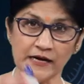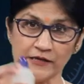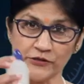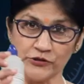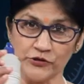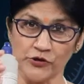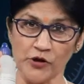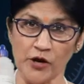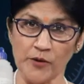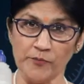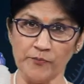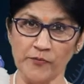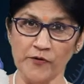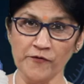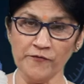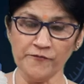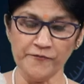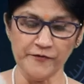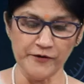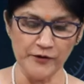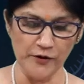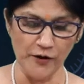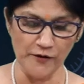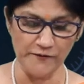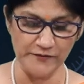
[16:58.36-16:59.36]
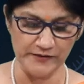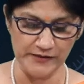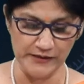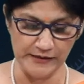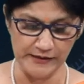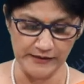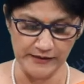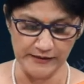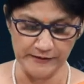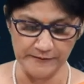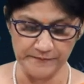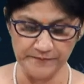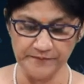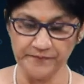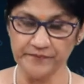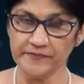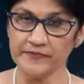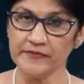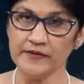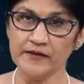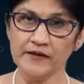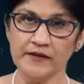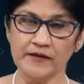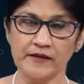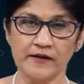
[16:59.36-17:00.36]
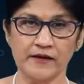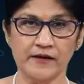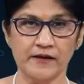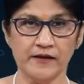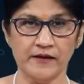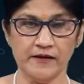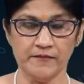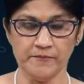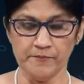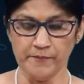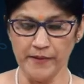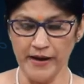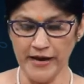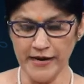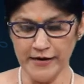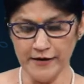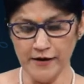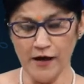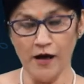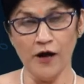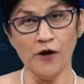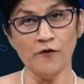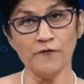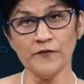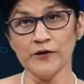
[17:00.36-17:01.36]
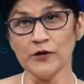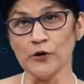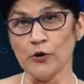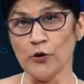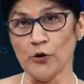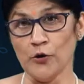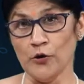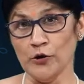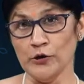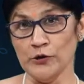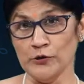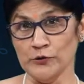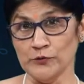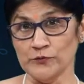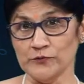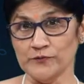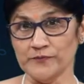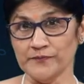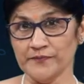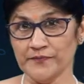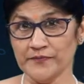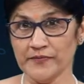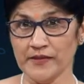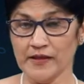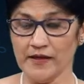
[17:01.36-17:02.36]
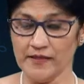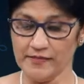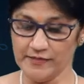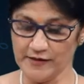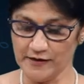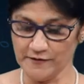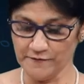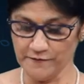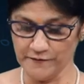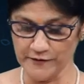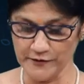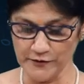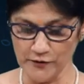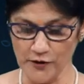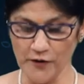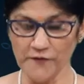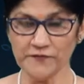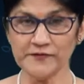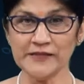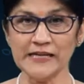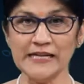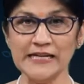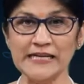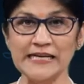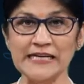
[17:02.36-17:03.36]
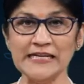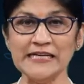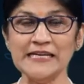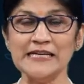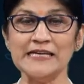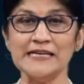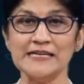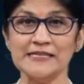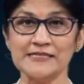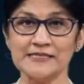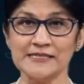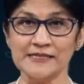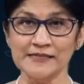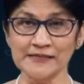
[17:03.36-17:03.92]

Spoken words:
a drop of phenolphthalein. By now we all know that phenolphthalein is